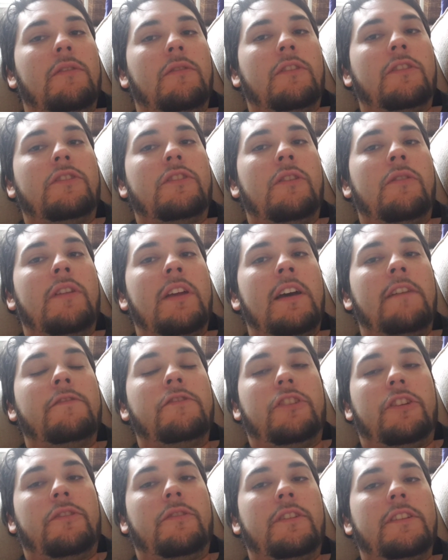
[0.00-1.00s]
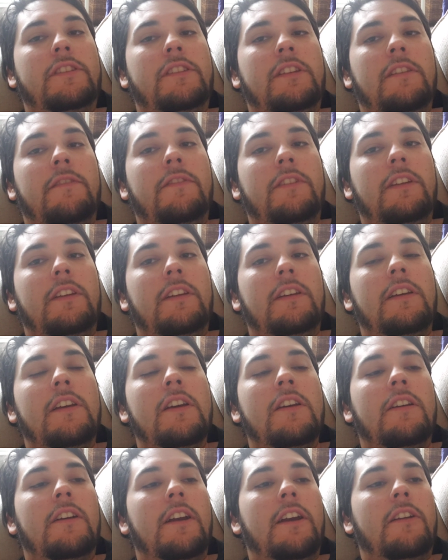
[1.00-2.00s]
or don't have generativity,
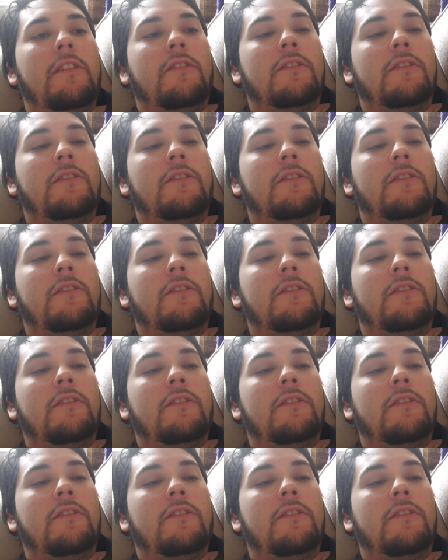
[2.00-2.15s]
right?